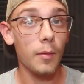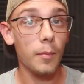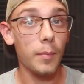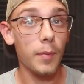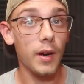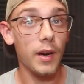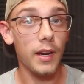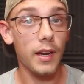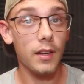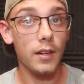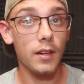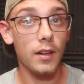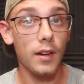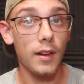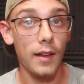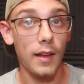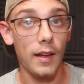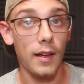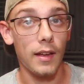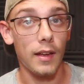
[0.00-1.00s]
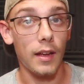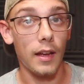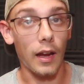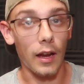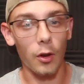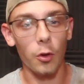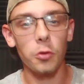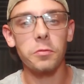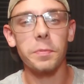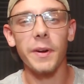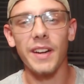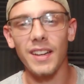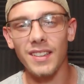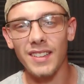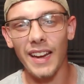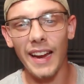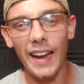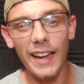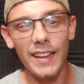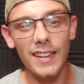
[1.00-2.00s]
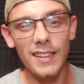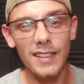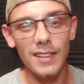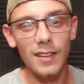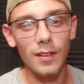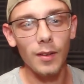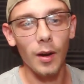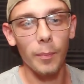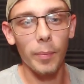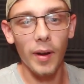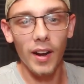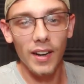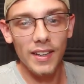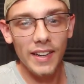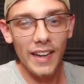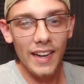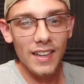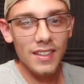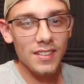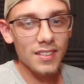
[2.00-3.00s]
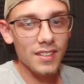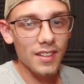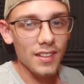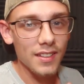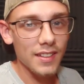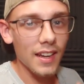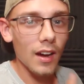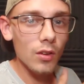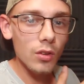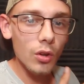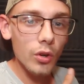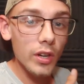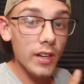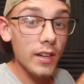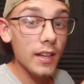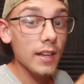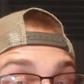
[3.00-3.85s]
But it was because I had a podcast downloaded.